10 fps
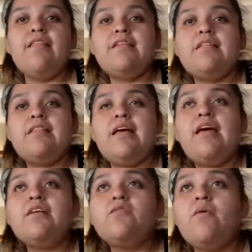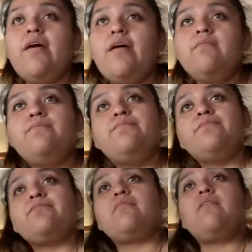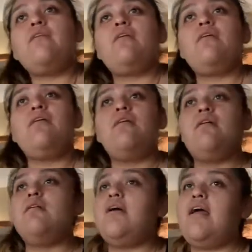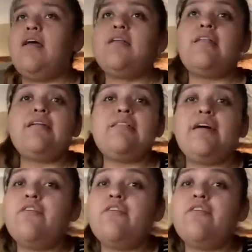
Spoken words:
they did the x-ray. And that's how you